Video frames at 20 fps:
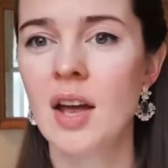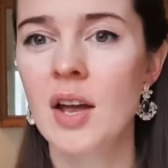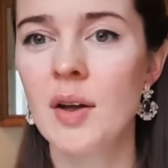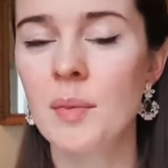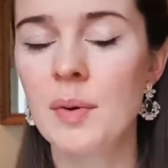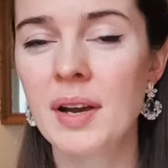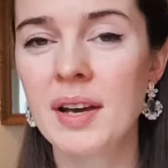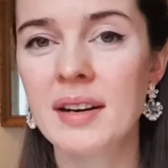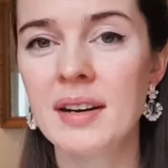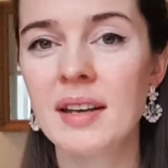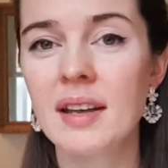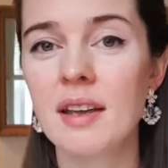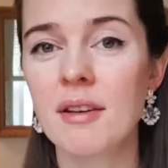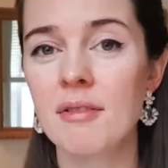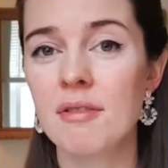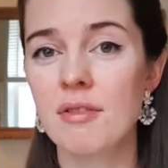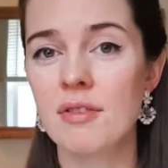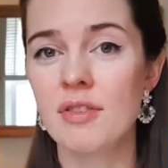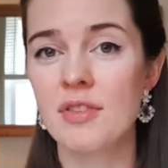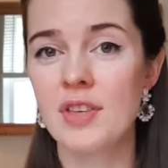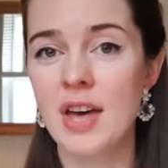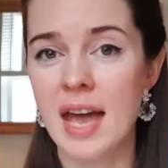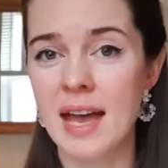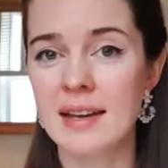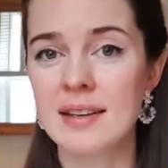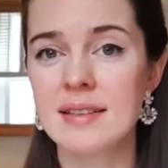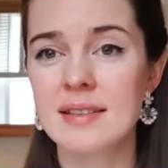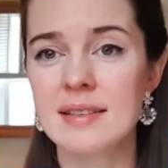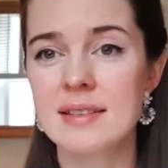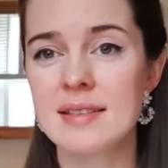We're gonna give
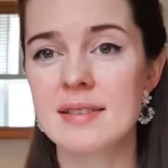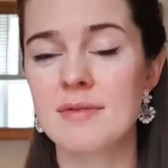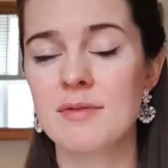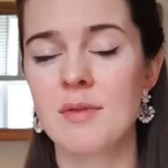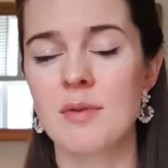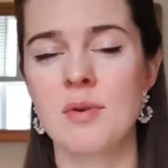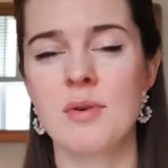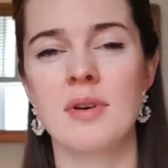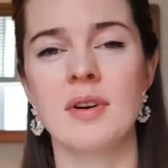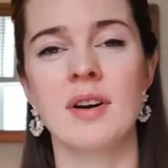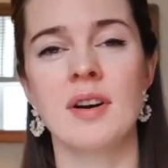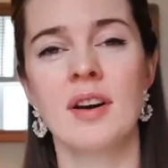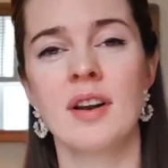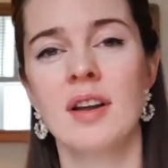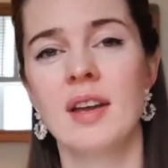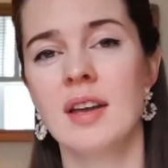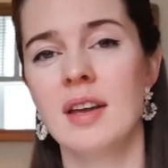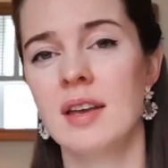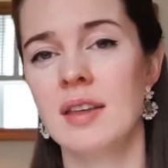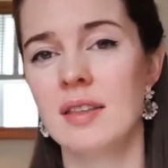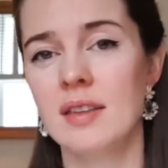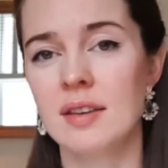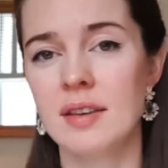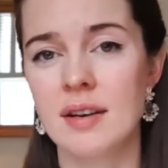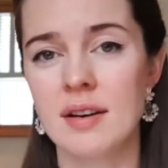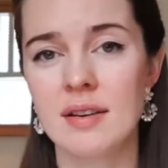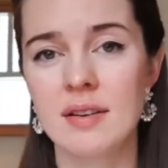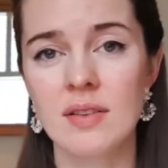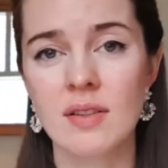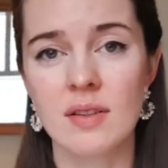thanks for the
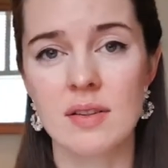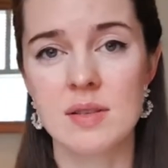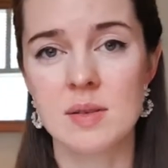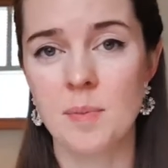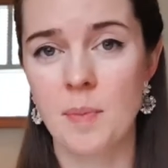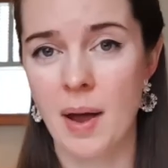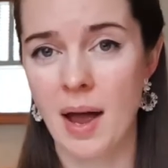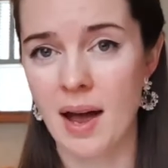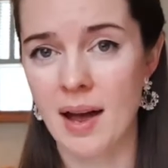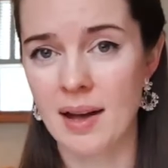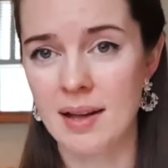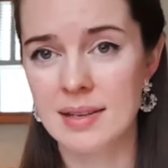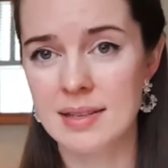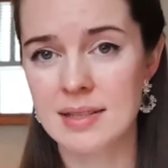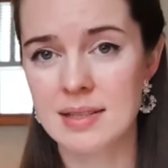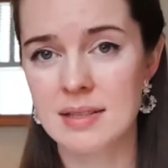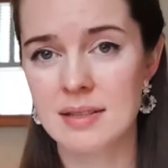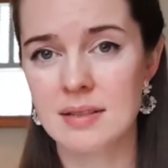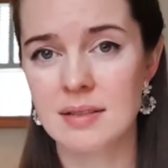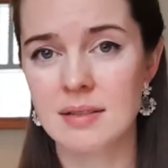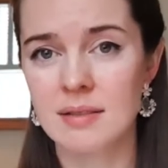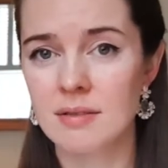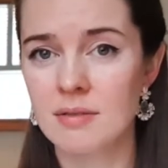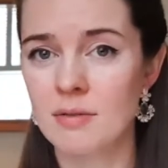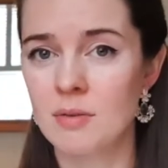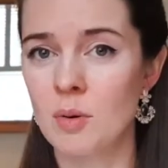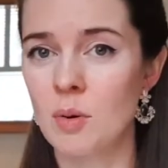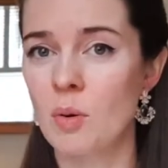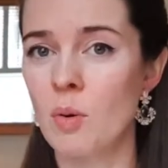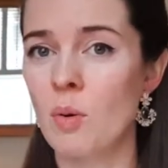year that's passed,
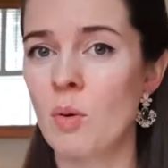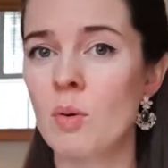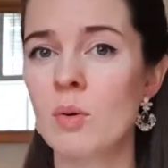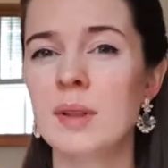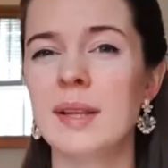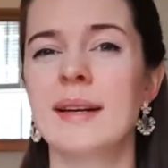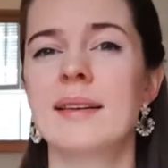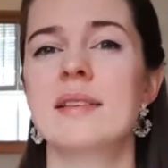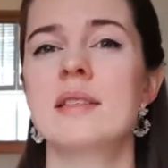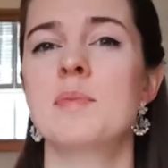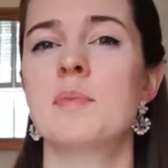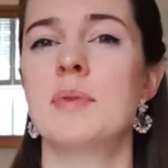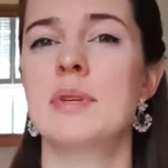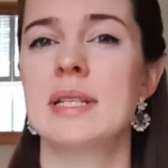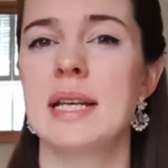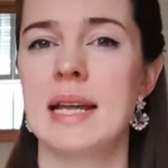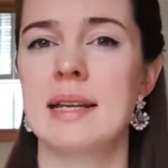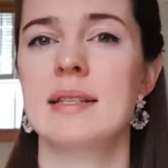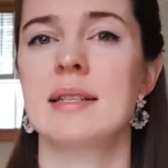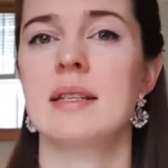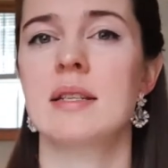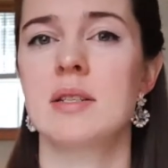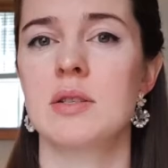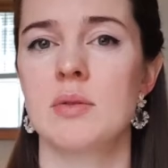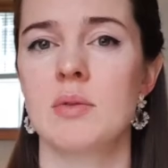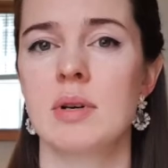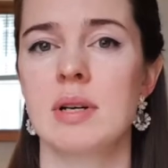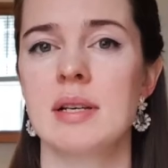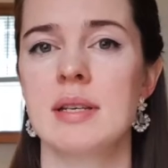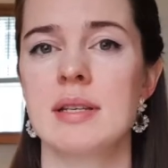for all that it's presented
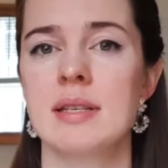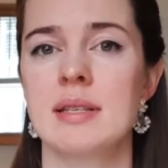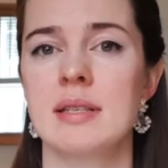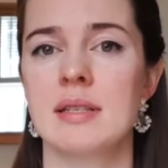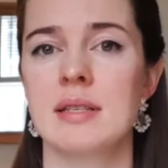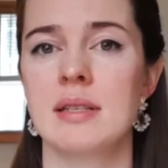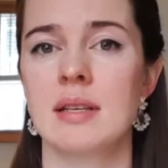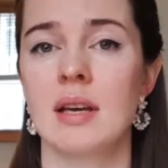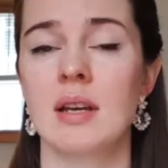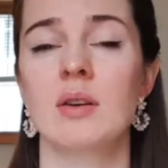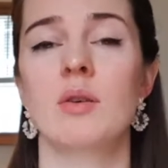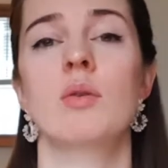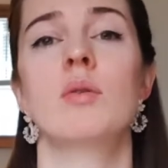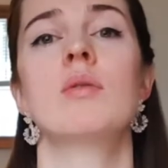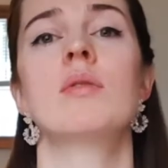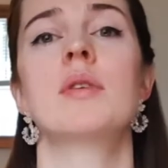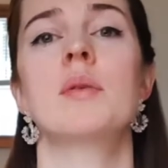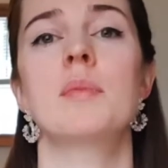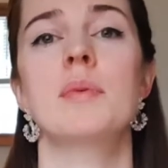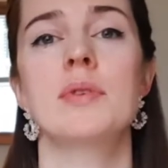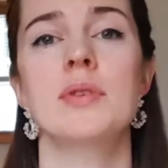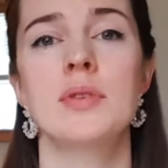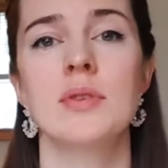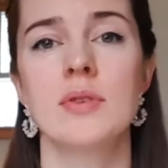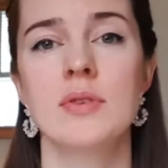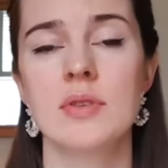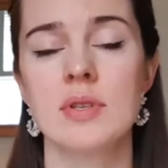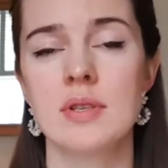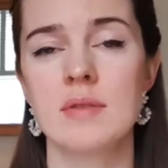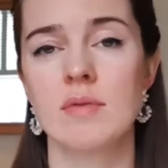to us and all the
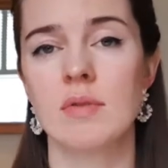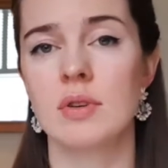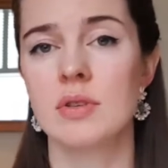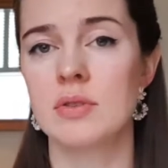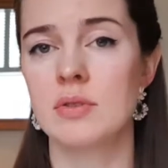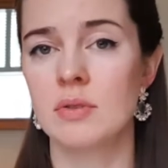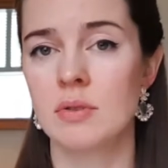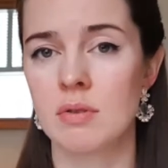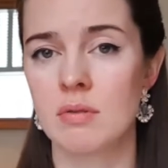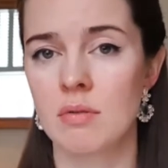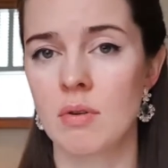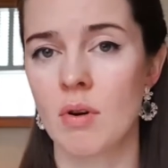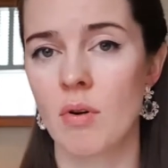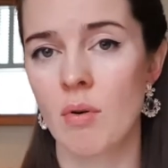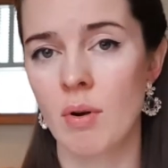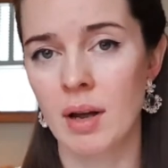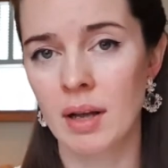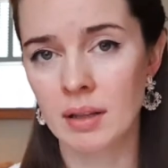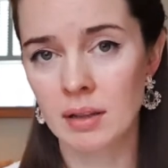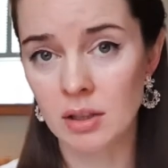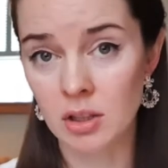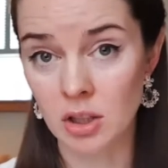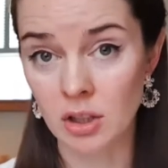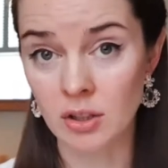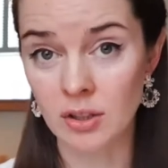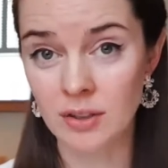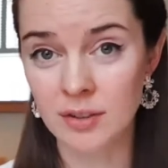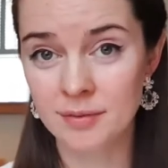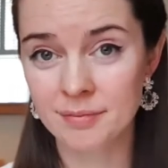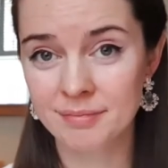opportunities for us to grow and
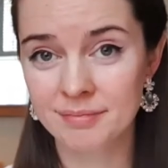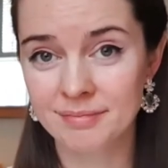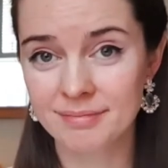learn.